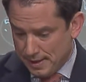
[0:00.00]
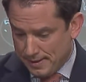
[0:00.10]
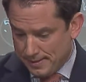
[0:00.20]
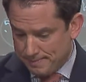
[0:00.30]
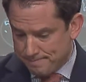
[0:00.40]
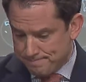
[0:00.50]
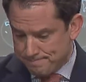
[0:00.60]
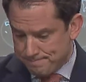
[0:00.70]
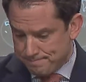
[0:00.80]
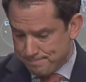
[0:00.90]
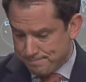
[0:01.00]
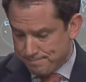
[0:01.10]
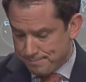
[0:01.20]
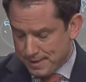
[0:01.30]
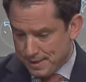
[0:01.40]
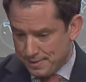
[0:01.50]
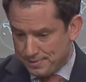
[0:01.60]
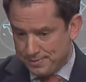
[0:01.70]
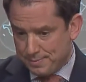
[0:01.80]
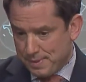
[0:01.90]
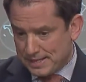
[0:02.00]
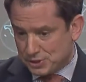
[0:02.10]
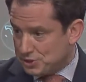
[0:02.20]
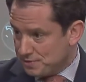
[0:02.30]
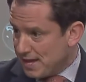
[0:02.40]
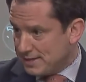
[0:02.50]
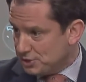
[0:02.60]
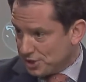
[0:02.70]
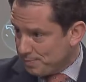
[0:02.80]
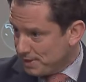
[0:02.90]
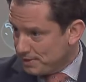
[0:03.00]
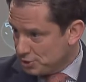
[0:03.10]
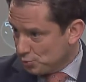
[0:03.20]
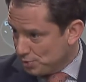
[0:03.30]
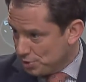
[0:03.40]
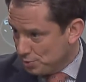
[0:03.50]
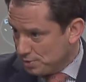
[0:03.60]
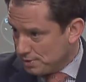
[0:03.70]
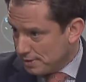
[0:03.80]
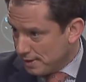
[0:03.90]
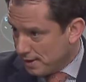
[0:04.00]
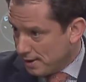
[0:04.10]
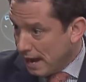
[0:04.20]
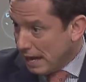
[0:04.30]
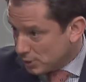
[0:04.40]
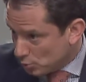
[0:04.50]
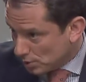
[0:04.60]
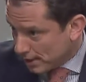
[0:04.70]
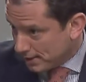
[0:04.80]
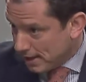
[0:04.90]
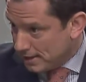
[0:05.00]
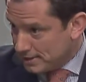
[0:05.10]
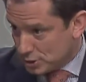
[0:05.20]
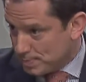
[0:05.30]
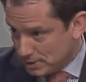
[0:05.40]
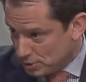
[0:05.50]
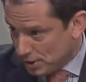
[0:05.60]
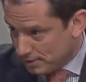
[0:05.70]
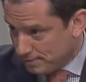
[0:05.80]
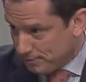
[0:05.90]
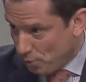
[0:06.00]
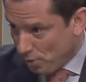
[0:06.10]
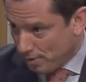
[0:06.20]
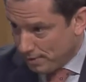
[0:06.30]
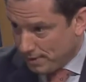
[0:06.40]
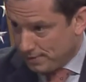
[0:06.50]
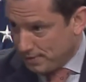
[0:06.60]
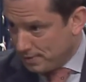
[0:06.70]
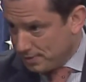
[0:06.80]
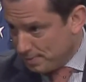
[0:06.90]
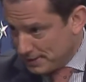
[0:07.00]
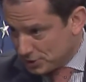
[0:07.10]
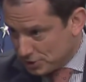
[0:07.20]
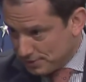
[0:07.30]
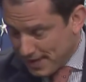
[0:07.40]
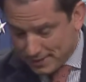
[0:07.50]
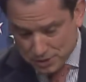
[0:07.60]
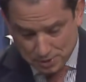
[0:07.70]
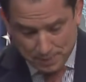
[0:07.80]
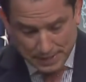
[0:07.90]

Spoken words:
The basis of that is something that is renewed annually and has been done for the basis. That is the